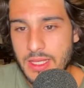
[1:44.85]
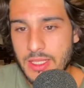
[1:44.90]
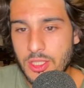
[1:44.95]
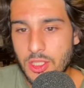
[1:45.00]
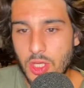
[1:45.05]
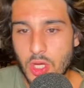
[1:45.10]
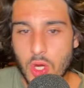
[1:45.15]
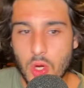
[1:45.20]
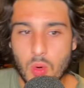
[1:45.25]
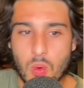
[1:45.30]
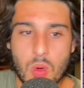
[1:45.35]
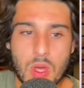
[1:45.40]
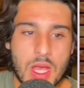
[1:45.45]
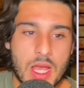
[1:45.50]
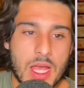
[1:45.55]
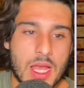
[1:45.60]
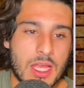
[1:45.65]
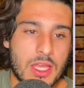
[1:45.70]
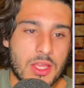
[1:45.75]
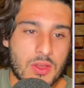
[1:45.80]
so
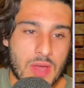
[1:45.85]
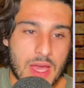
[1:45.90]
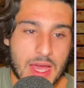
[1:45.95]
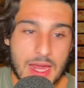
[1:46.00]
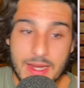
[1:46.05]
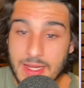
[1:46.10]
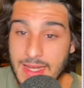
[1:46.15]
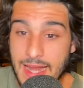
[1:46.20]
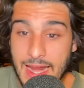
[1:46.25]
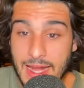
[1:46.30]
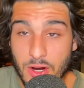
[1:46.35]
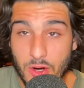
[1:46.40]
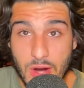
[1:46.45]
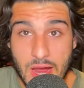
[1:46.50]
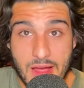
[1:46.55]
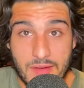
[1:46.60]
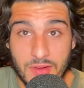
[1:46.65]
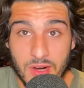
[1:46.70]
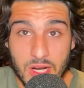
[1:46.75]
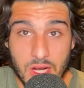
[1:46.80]
you had Daniel
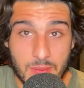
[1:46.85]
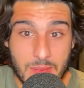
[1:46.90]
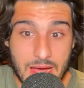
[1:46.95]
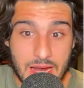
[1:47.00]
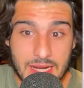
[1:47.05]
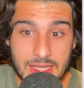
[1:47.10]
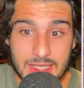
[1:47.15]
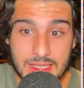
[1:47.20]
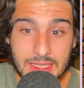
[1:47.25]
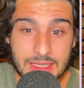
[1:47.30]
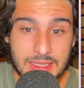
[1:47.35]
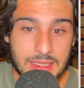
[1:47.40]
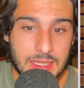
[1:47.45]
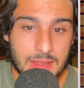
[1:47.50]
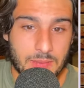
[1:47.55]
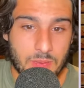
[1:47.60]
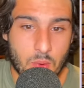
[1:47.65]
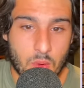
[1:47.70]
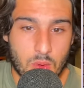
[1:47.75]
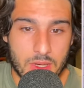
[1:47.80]
Gafford come out at
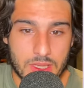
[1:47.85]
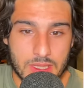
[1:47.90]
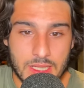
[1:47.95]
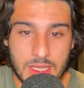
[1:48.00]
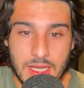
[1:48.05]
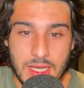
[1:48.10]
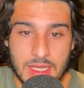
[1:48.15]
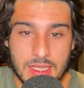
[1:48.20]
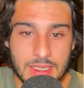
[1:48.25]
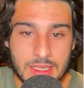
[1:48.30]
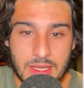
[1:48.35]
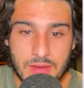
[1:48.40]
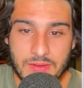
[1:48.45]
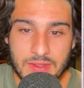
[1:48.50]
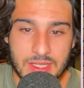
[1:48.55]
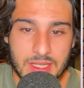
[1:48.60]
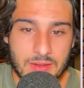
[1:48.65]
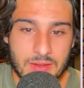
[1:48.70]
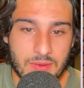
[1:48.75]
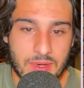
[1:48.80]
16 points,
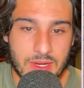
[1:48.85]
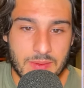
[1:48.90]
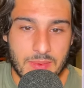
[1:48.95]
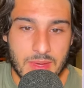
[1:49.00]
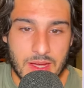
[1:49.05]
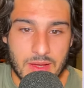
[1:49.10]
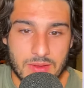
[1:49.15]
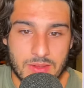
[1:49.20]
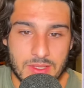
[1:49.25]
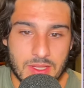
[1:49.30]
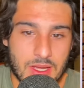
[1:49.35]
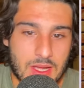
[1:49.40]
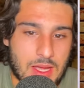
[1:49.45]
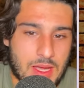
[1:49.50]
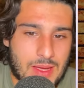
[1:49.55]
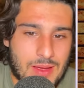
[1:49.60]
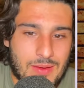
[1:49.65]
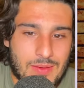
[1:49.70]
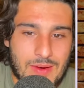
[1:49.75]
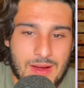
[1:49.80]
17 rebounds,
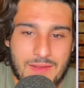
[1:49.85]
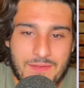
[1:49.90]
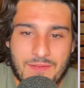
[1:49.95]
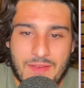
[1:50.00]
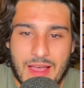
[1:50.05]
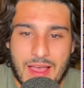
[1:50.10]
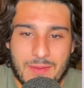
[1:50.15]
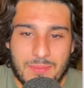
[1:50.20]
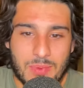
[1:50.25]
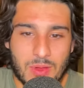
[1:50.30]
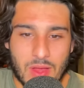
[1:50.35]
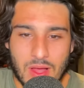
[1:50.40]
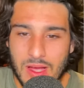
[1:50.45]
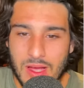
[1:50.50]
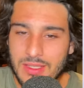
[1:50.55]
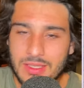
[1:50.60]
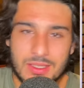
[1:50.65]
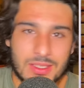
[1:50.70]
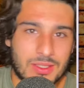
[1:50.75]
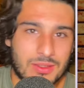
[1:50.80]
all right, five
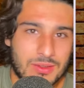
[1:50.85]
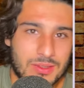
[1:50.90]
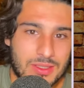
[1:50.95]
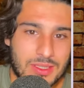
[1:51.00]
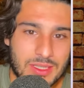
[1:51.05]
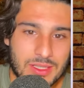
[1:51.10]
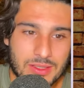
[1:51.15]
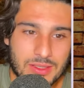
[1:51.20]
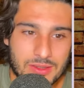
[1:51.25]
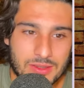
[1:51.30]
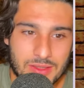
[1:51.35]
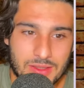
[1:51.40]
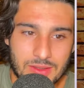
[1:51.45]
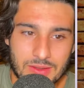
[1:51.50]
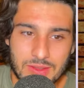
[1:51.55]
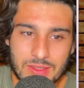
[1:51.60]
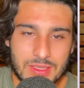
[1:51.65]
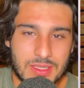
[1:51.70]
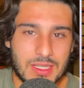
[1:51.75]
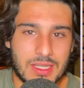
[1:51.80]
blocks, two steals, two
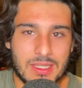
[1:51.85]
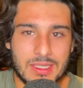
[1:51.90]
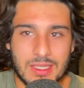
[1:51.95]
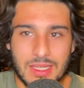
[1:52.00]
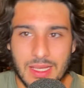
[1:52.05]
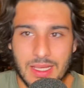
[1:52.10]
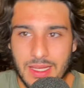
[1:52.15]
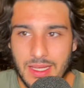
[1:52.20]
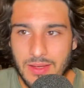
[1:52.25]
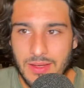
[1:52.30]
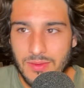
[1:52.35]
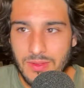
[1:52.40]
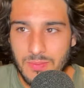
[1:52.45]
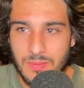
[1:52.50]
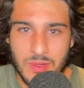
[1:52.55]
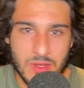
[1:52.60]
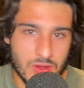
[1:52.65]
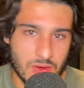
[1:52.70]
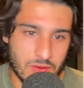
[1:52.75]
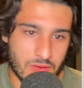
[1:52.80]
assists. Like it was
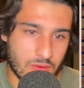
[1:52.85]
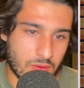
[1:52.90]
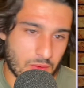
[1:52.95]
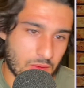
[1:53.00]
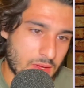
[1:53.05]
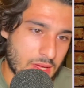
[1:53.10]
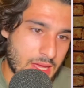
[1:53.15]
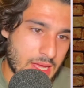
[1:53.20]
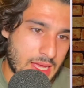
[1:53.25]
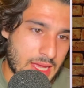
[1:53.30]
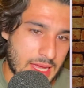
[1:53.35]
beautiful.